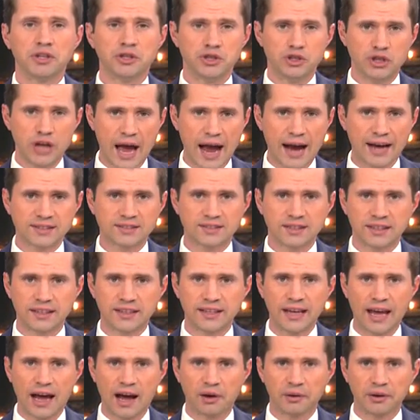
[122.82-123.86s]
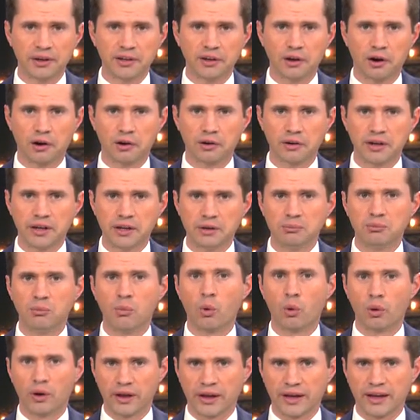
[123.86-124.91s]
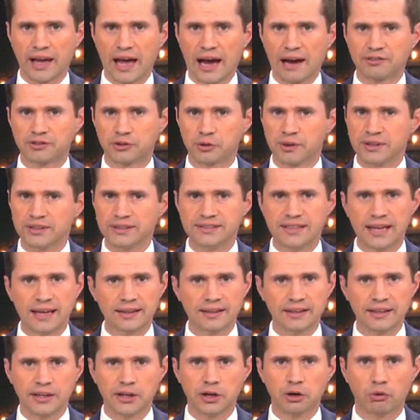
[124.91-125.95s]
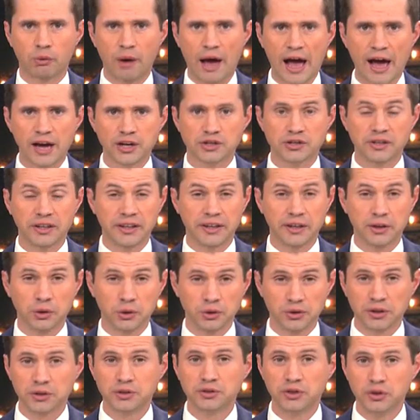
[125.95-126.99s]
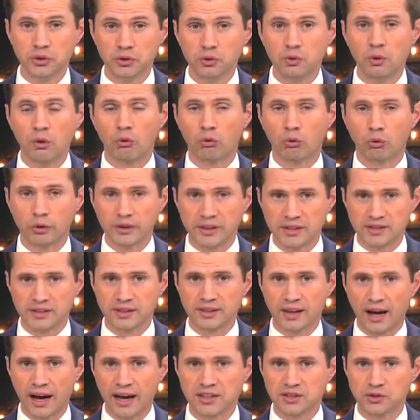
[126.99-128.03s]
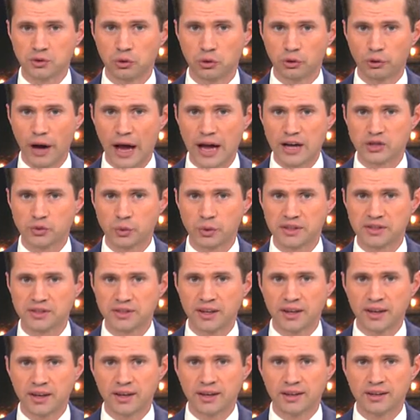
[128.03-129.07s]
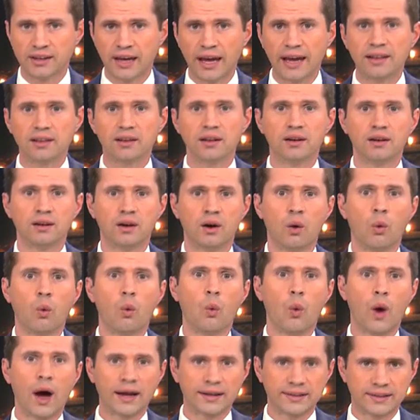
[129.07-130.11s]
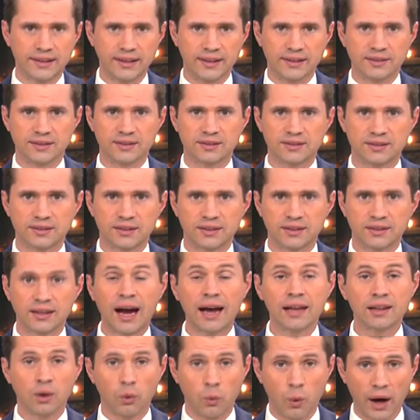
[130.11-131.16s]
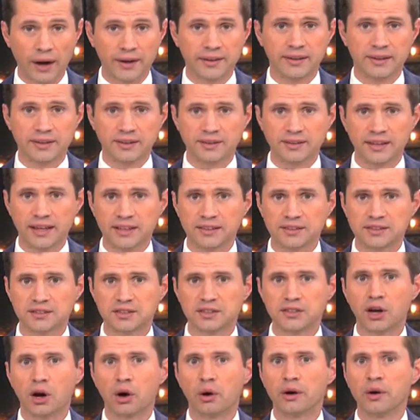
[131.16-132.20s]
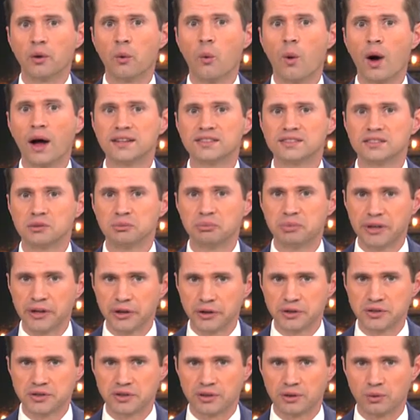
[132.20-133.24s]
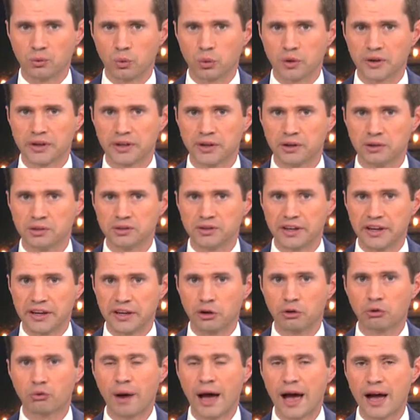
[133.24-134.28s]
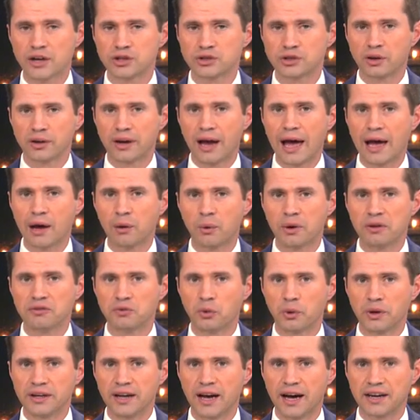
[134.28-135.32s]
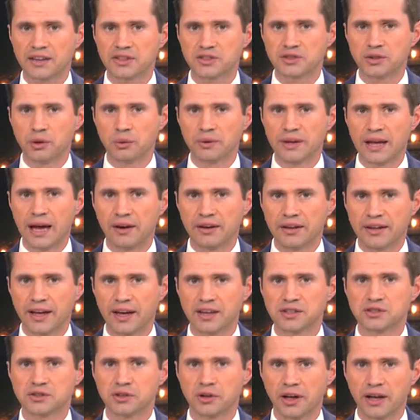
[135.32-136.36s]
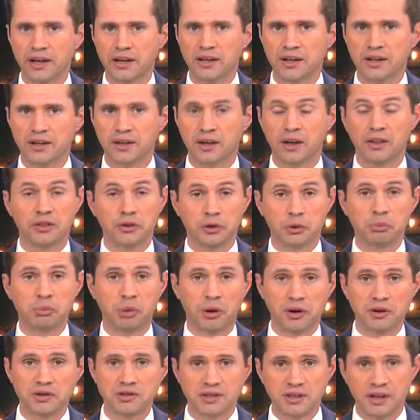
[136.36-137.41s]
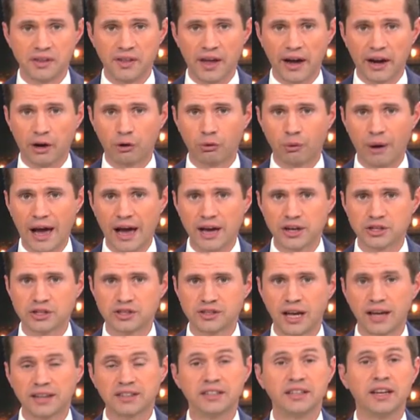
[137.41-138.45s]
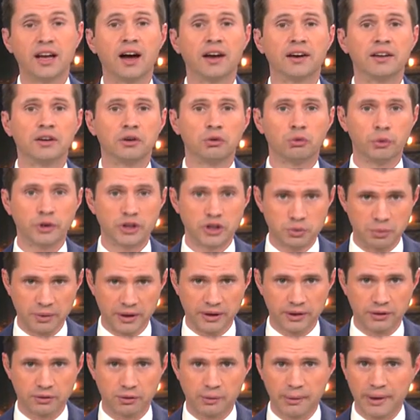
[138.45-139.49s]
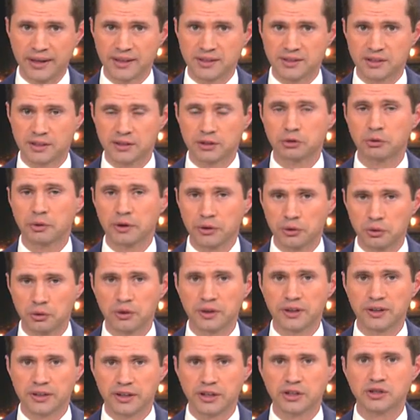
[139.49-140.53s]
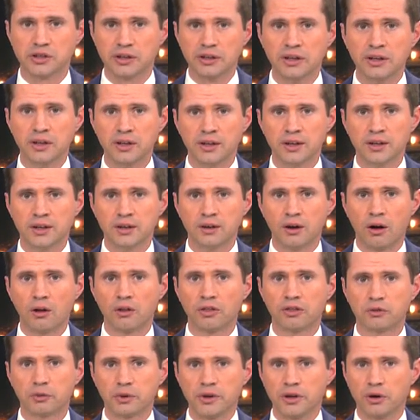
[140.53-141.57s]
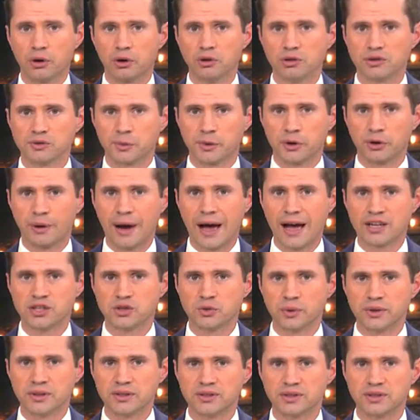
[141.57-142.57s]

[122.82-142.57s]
Jackson County are in mourning after a deadly crash that killed two recent high school graduates, Kayla Watkins Kyla Watkins and Sadari Watson Pearson were killed in a crash on Highway 49 in Stone County yesterday. A third person in that crash, Tatiana Richmond, remains in critical condition. All three girls were graduates